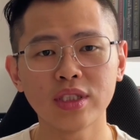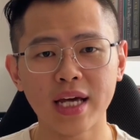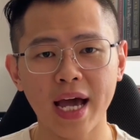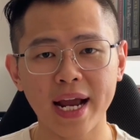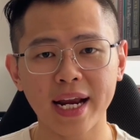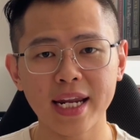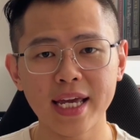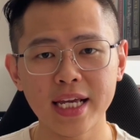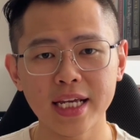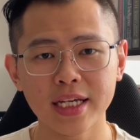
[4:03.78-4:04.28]

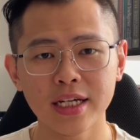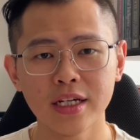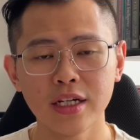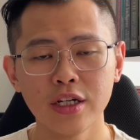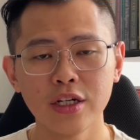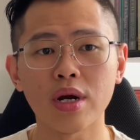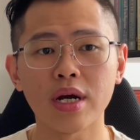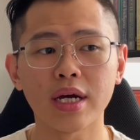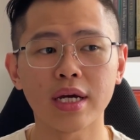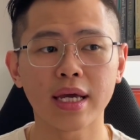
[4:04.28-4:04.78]
technique
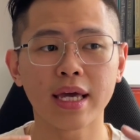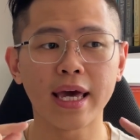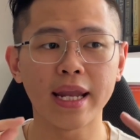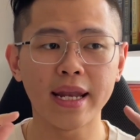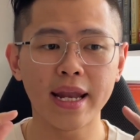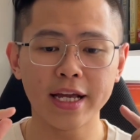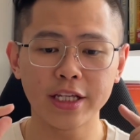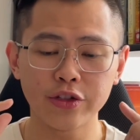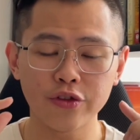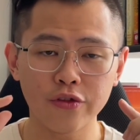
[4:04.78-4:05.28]
where it
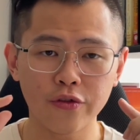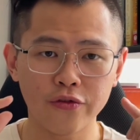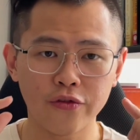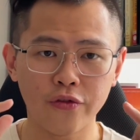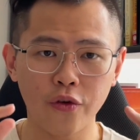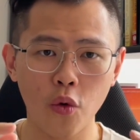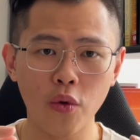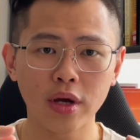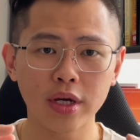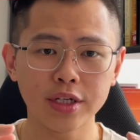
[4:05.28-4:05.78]
can let you
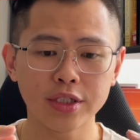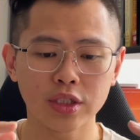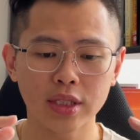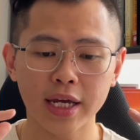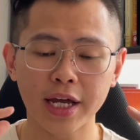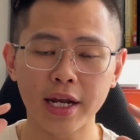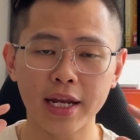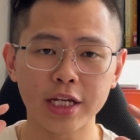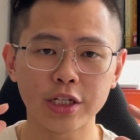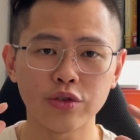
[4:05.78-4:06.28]
focus,
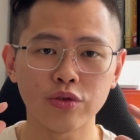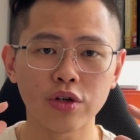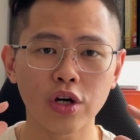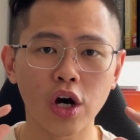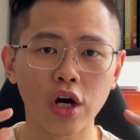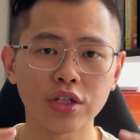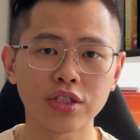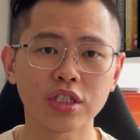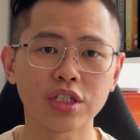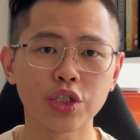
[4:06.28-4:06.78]
can let you
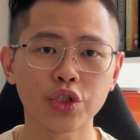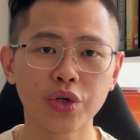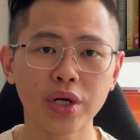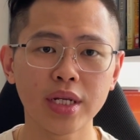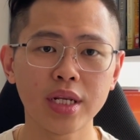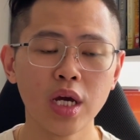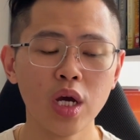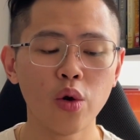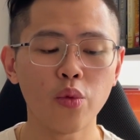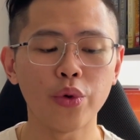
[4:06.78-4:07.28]

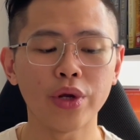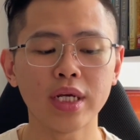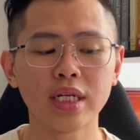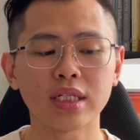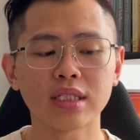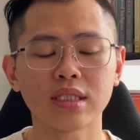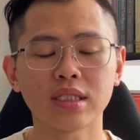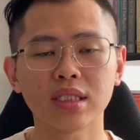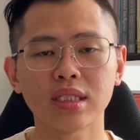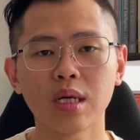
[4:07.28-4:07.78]
concentrate within
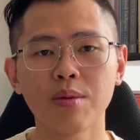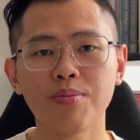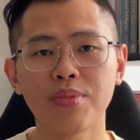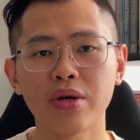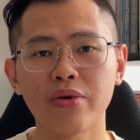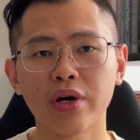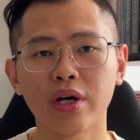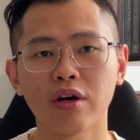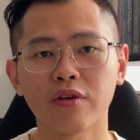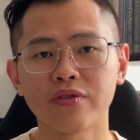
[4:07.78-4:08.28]
a certain
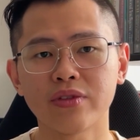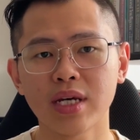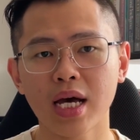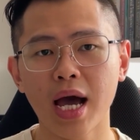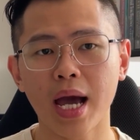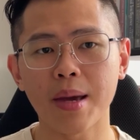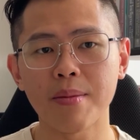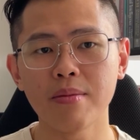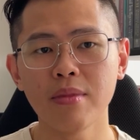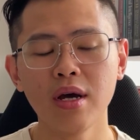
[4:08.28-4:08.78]
period of
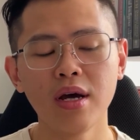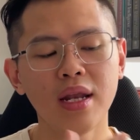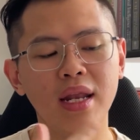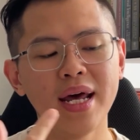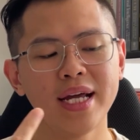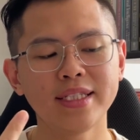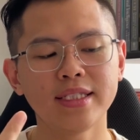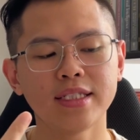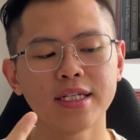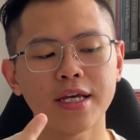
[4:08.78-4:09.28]
time.
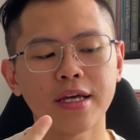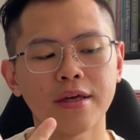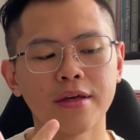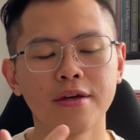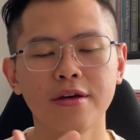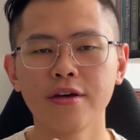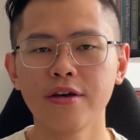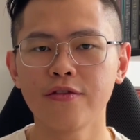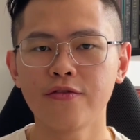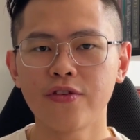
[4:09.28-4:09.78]
Let's say
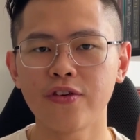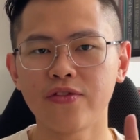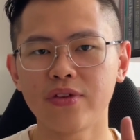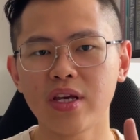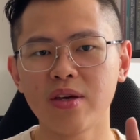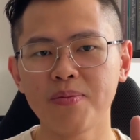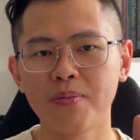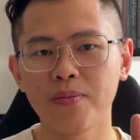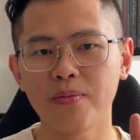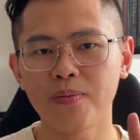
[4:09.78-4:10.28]

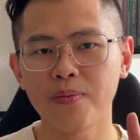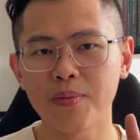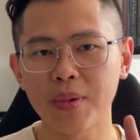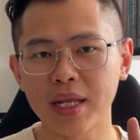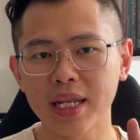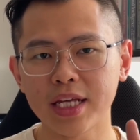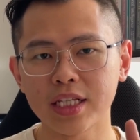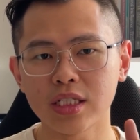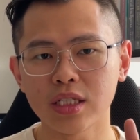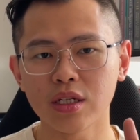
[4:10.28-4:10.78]
50
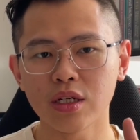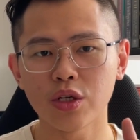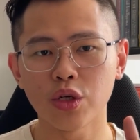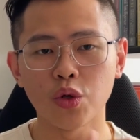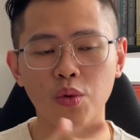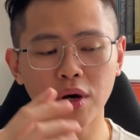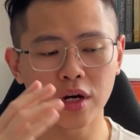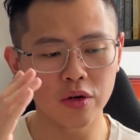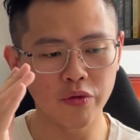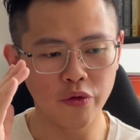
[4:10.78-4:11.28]
minutes
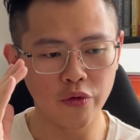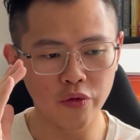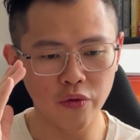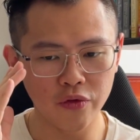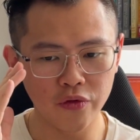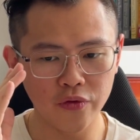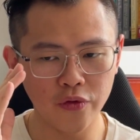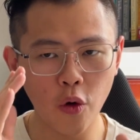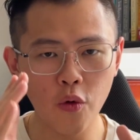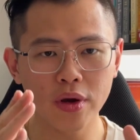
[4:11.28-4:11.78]
you are
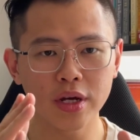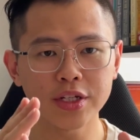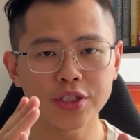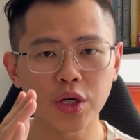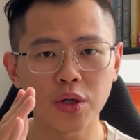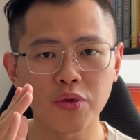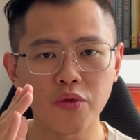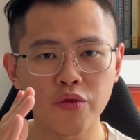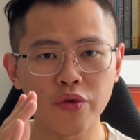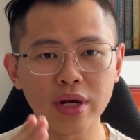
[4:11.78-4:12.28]
focused
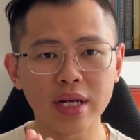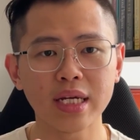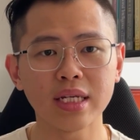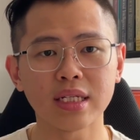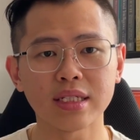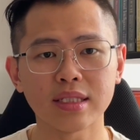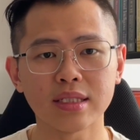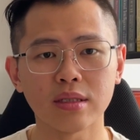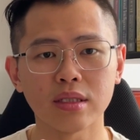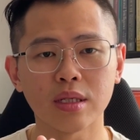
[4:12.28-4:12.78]
on reading
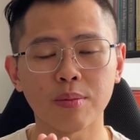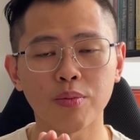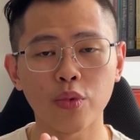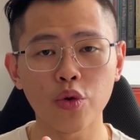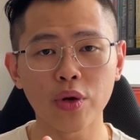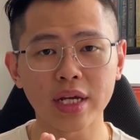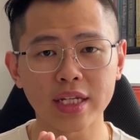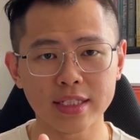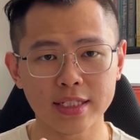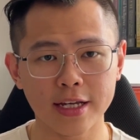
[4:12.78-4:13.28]
the
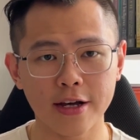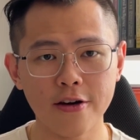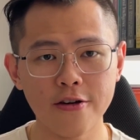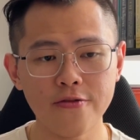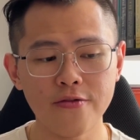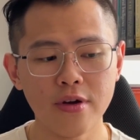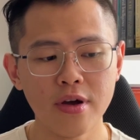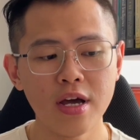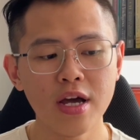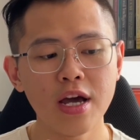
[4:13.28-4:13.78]
book
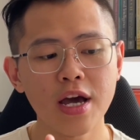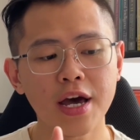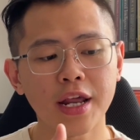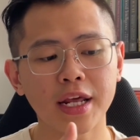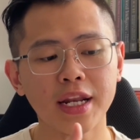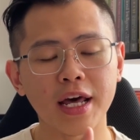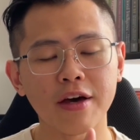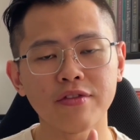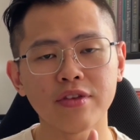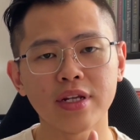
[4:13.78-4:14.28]
itself, and
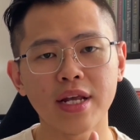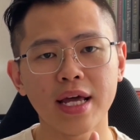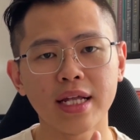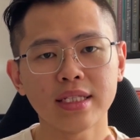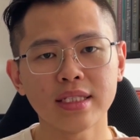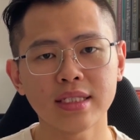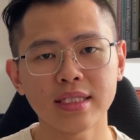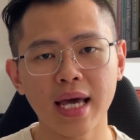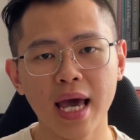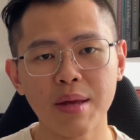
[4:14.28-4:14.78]
then after
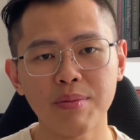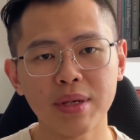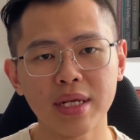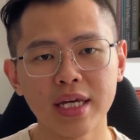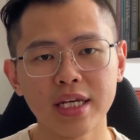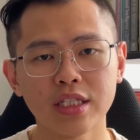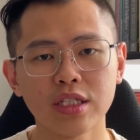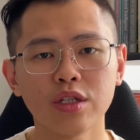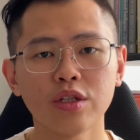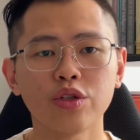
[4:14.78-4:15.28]
that 10
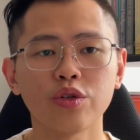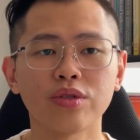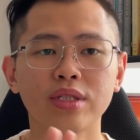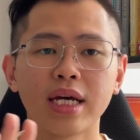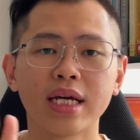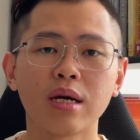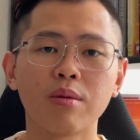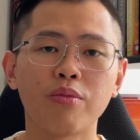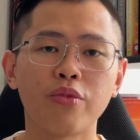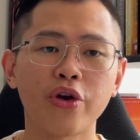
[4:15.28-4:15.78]
minutes you
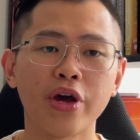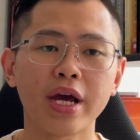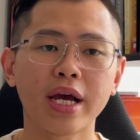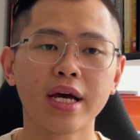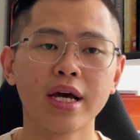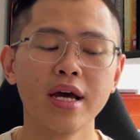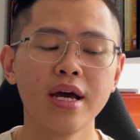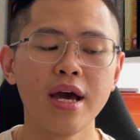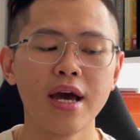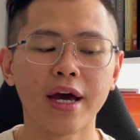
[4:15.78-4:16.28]
take a
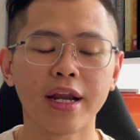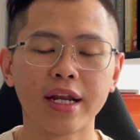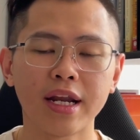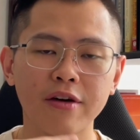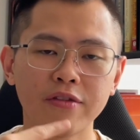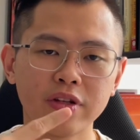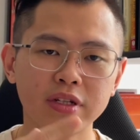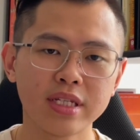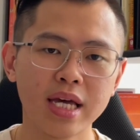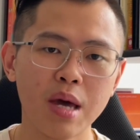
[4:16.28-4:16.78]
break, and then
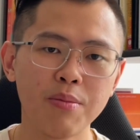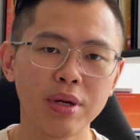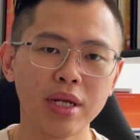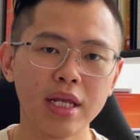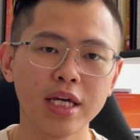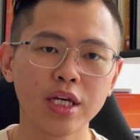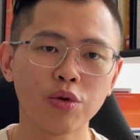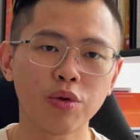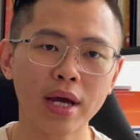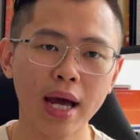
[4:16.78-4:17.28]
after 10
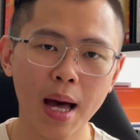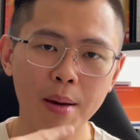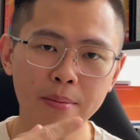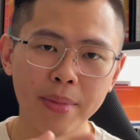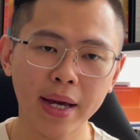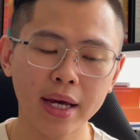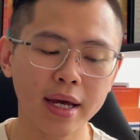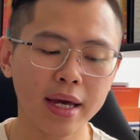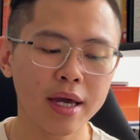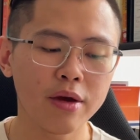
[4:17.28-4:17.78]
minutes you come
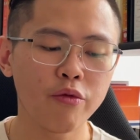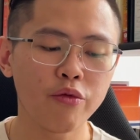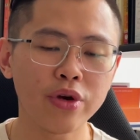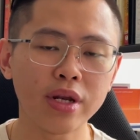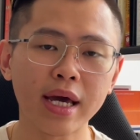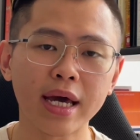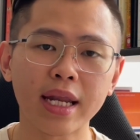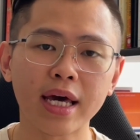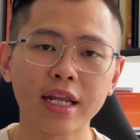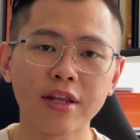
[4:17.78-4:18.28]
back again,
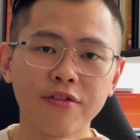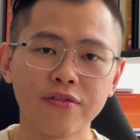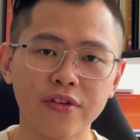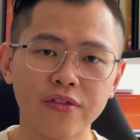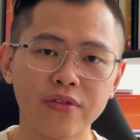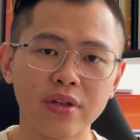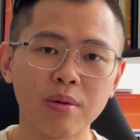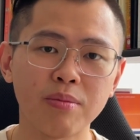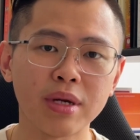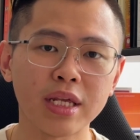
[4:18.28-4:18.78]
read another
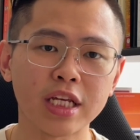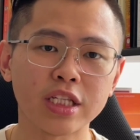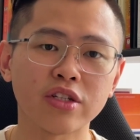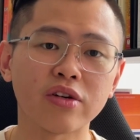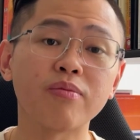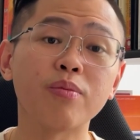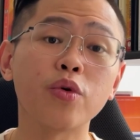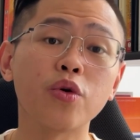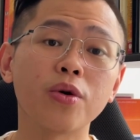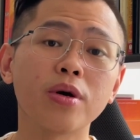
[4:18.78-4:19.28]
15 minutes
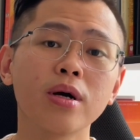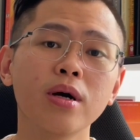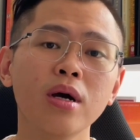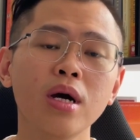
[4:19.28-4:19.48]
of book.